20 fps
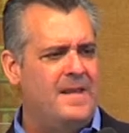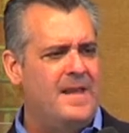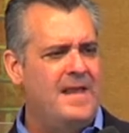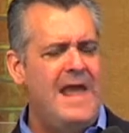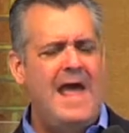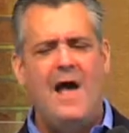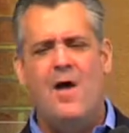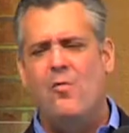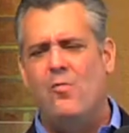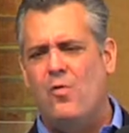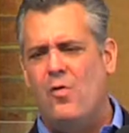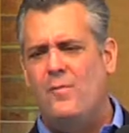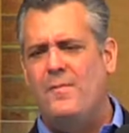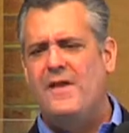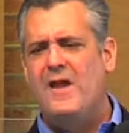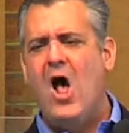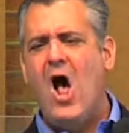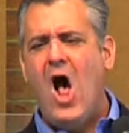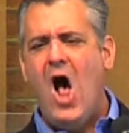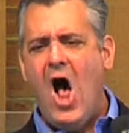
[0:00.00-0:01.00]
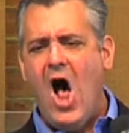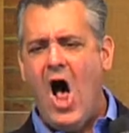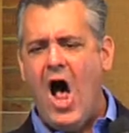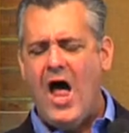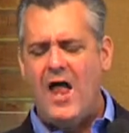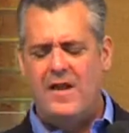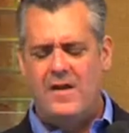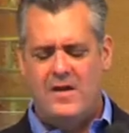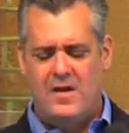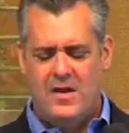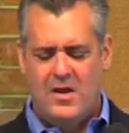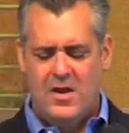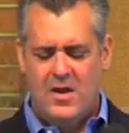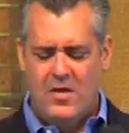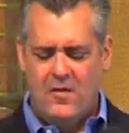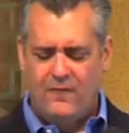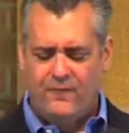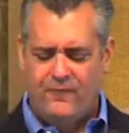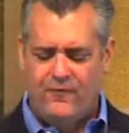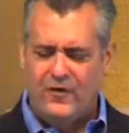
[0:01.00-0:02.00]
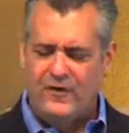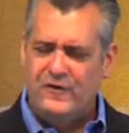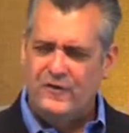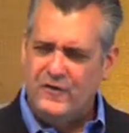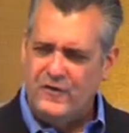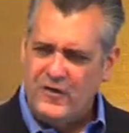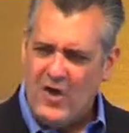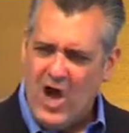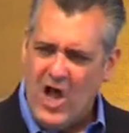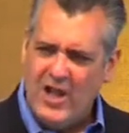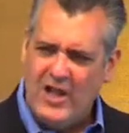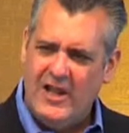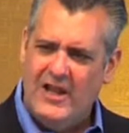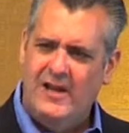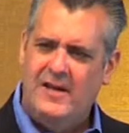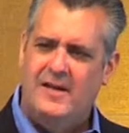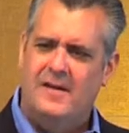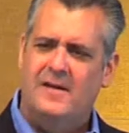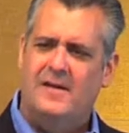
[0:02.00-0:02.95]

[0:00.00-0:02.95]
Hell will be hot for Stalin.